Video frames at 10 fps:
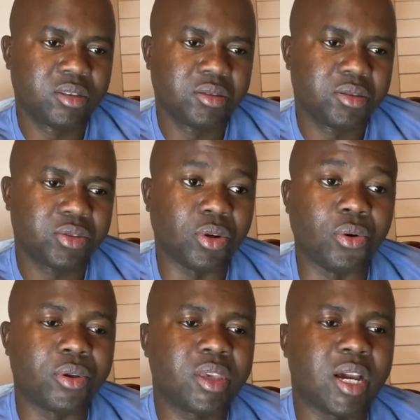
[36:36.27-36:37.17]

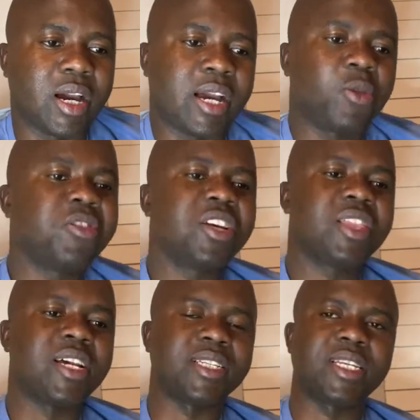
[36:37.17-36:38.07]
So yeah, I don't think
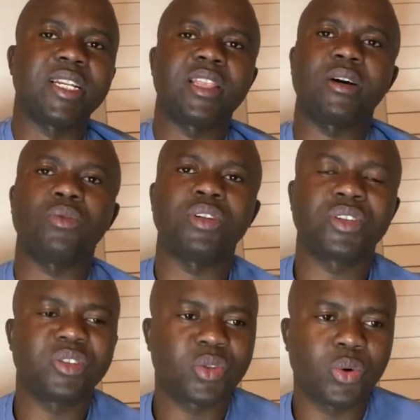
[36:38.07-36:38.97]
there is any other
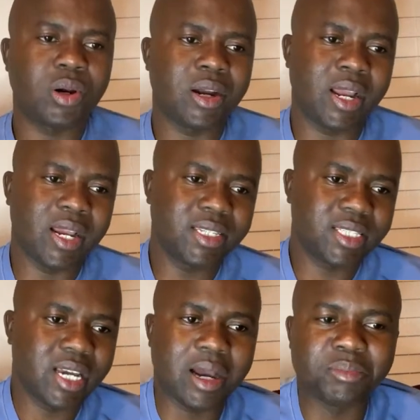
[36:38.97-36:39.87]
question. So guys,
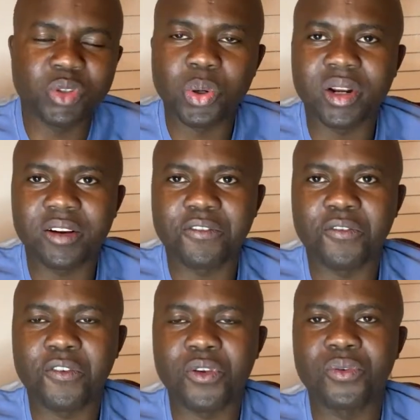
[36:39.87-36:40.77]
I'm so grateful
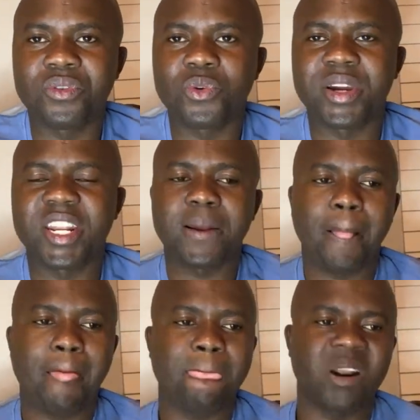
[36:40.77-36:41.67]
for you joining.
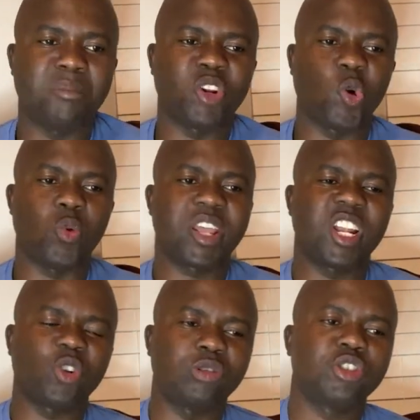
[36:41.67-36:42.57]
Let me know. We can
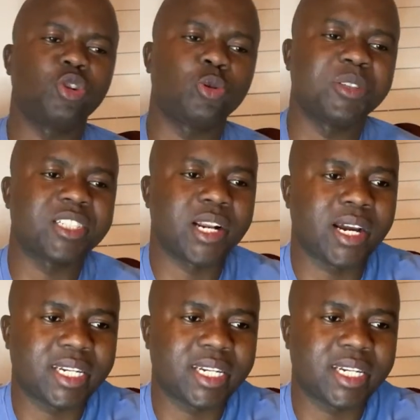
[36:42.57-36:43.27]
continue to interact.